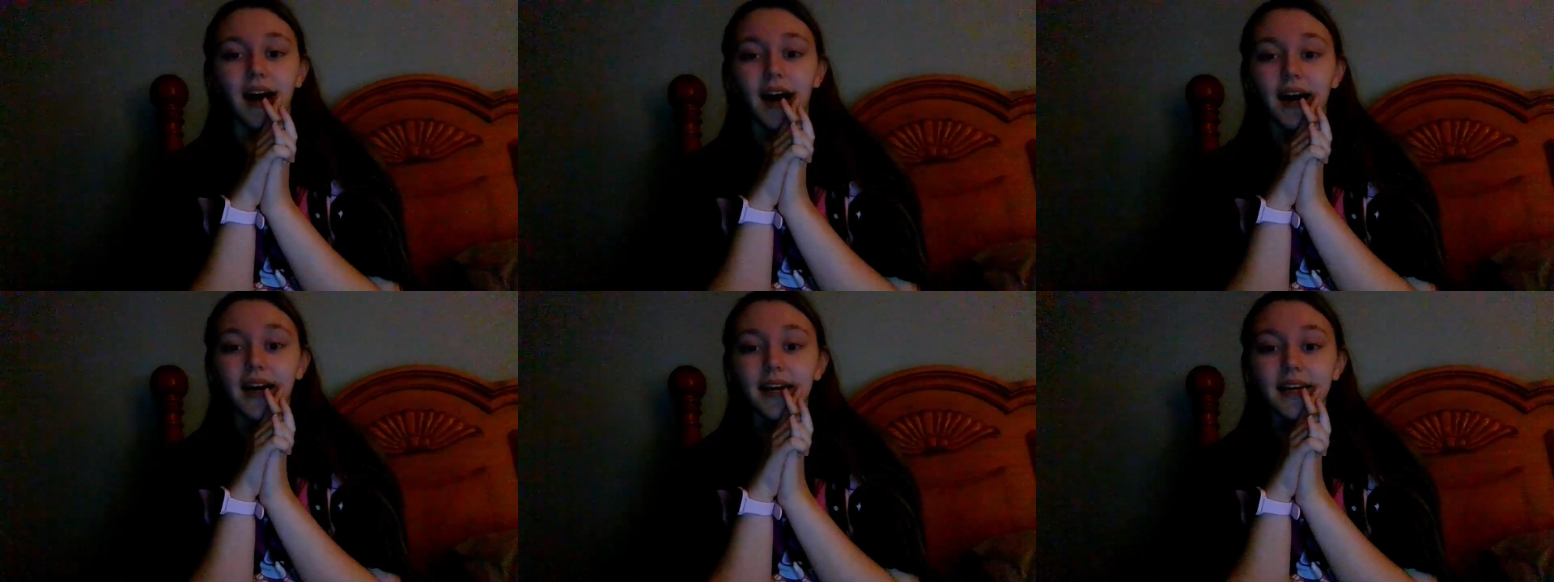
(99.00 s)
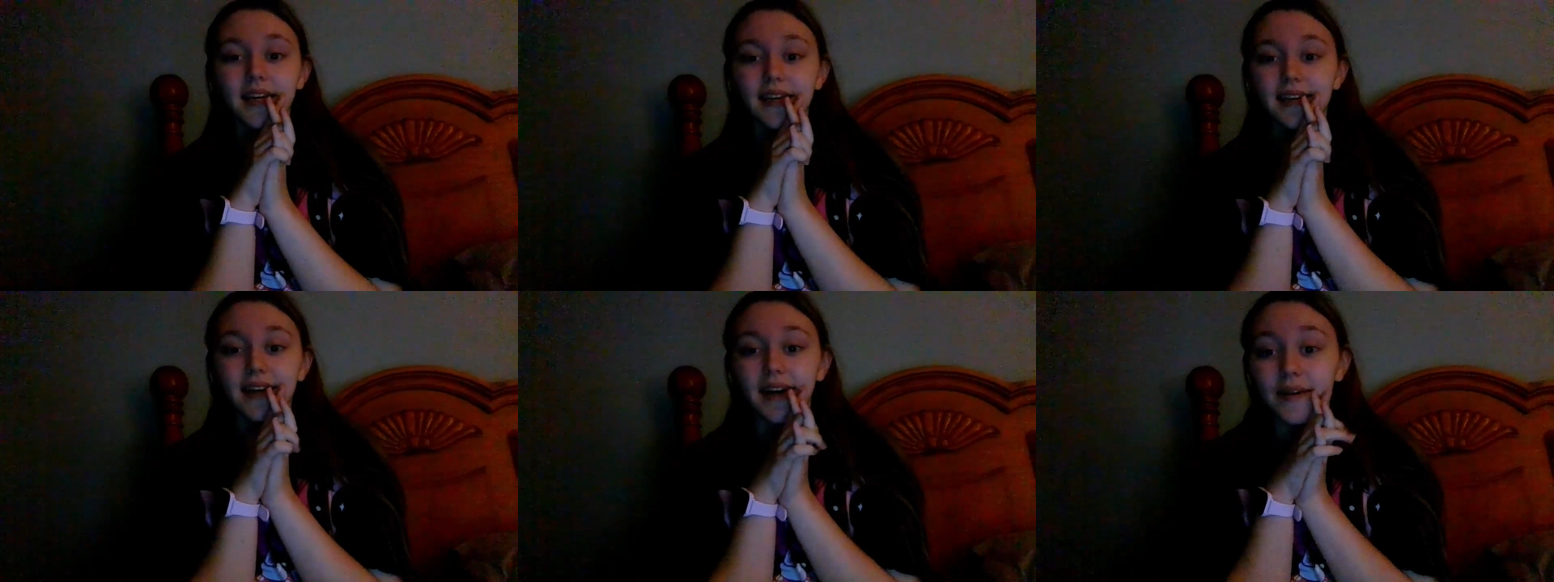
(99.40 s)

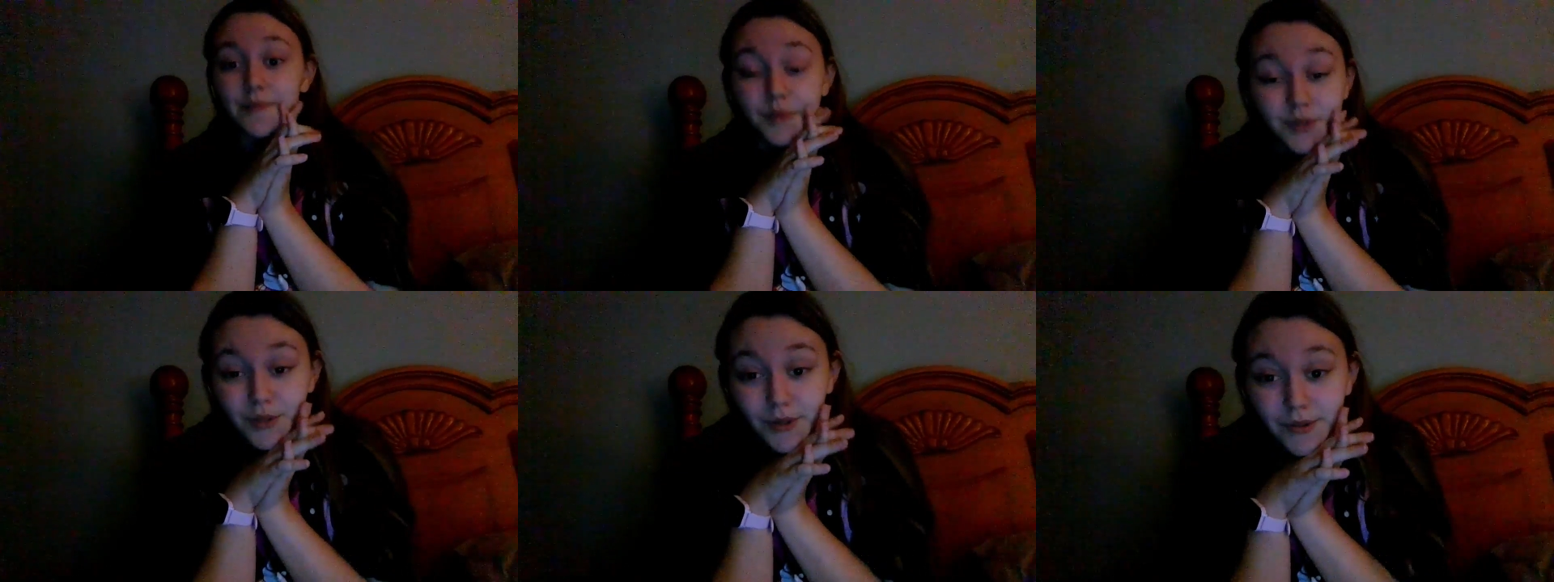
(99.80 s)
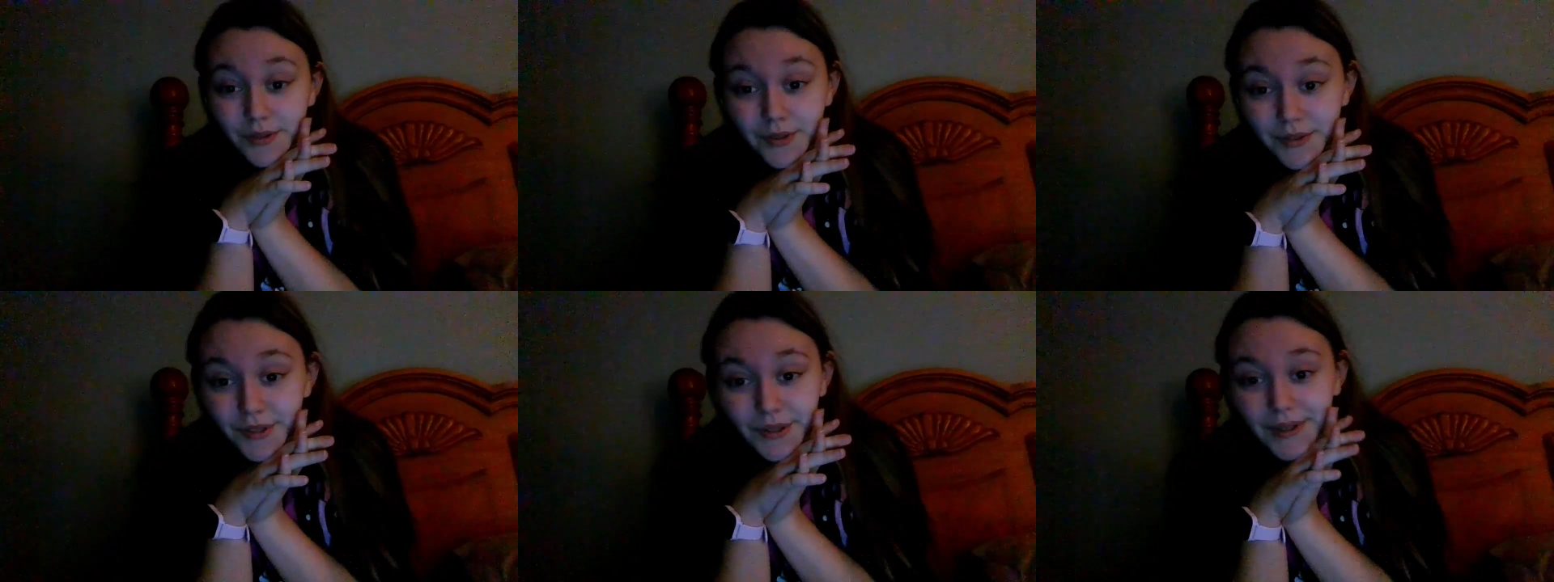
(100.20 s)
I I'm so
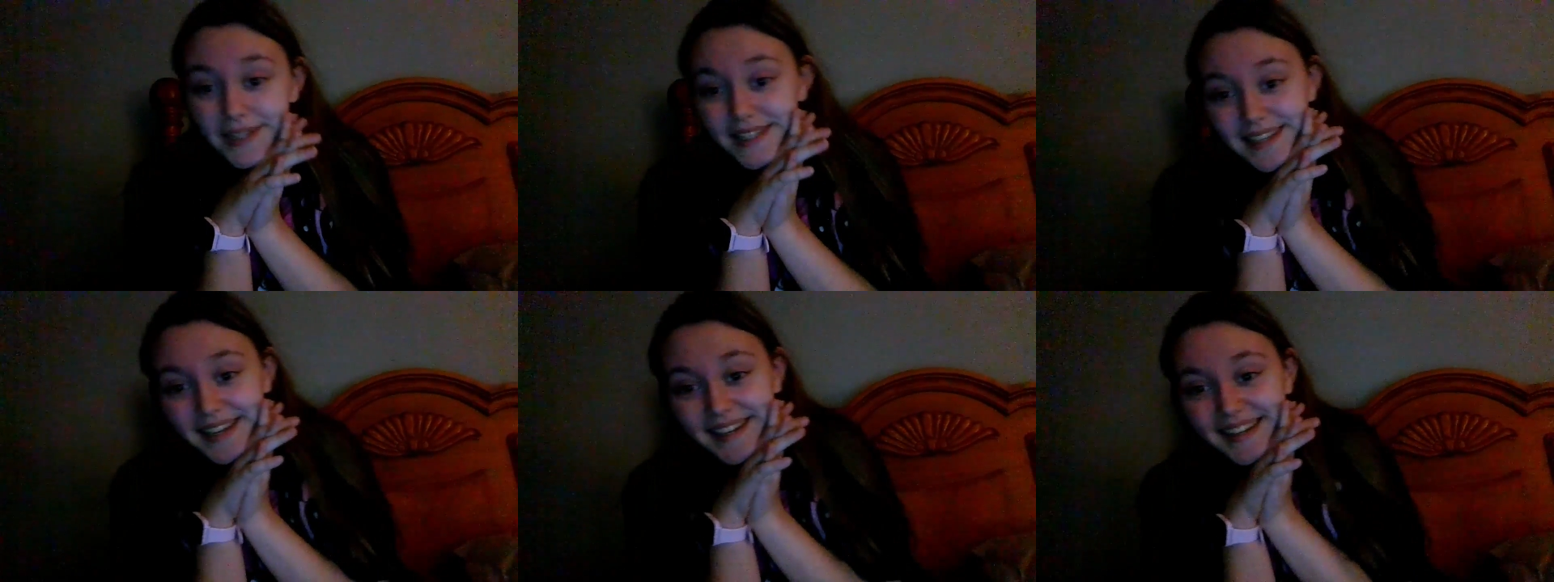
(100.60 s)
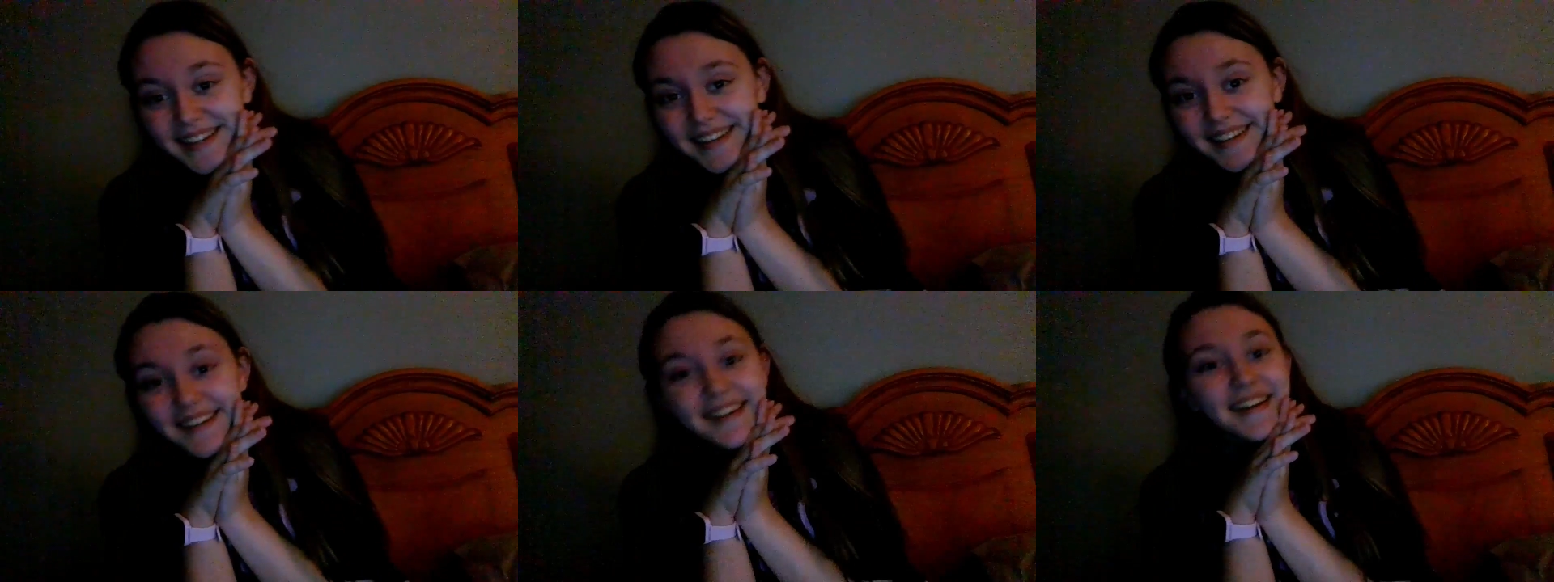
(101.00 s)
so so
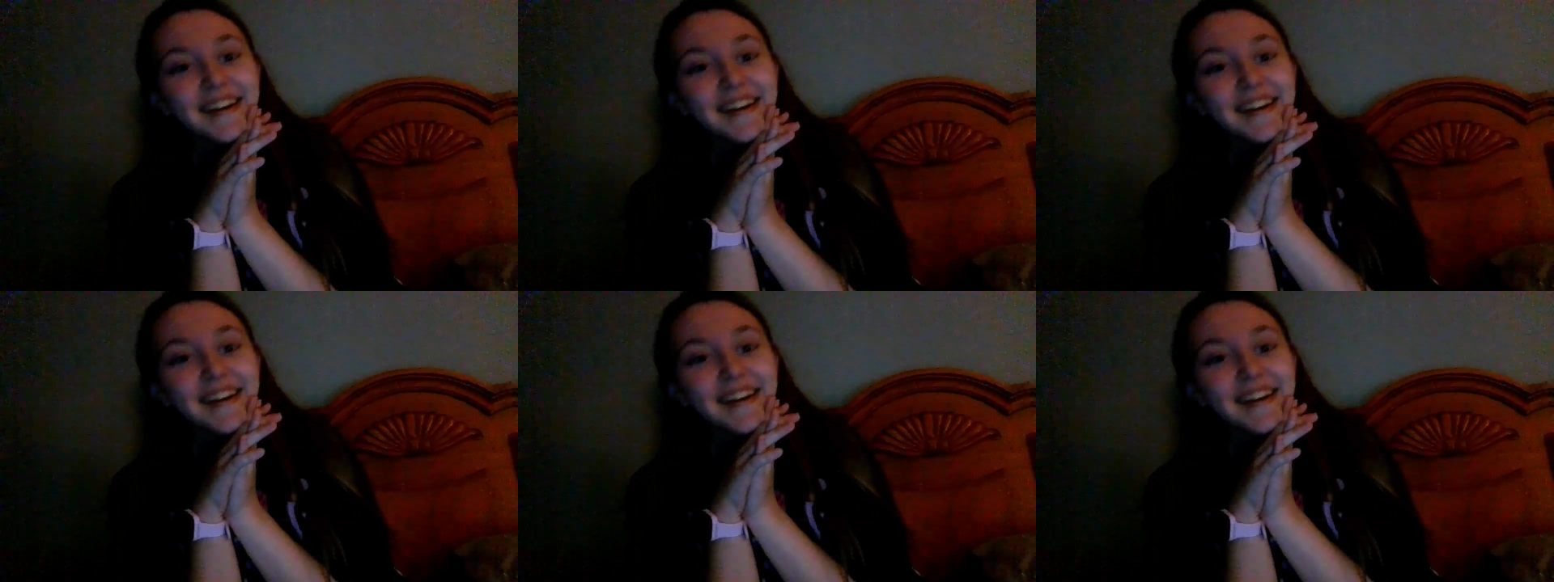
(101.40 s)
excited.